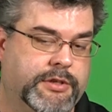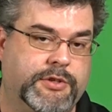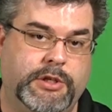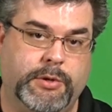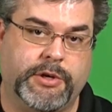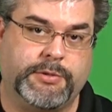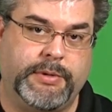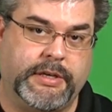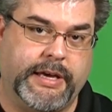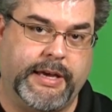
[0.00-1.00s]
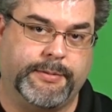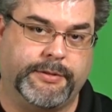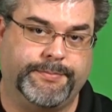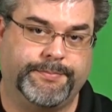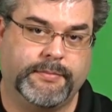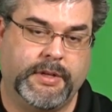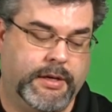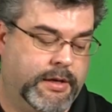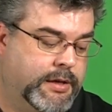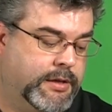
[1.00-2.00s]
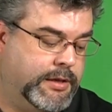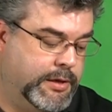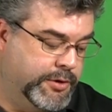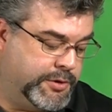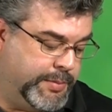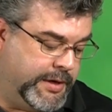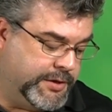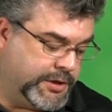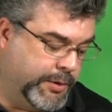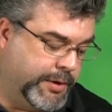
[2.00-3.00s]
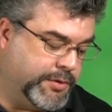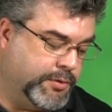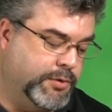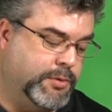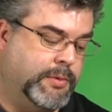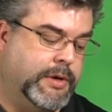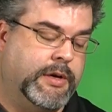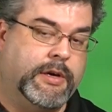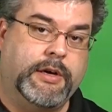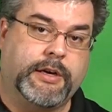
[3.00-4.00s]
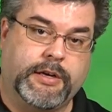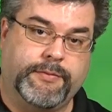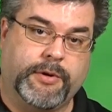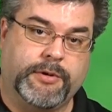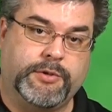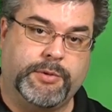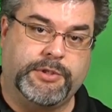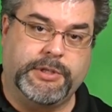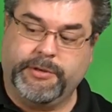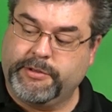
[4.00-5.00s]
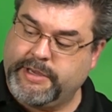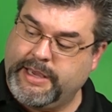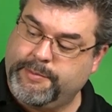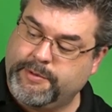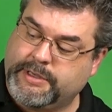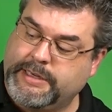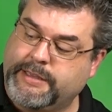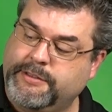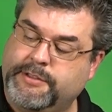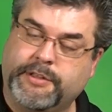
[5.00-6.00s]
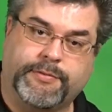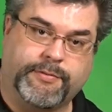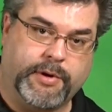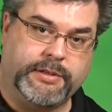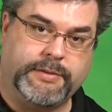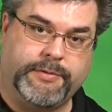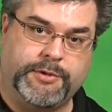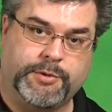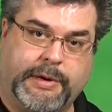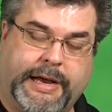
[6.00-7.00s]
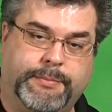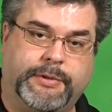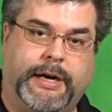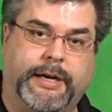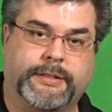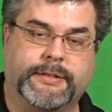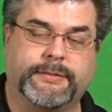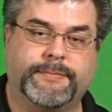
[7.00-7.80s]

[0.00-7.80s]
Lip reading: this USB cable. The USB is going through a converter to a serial cable connecting to the front of the dry block.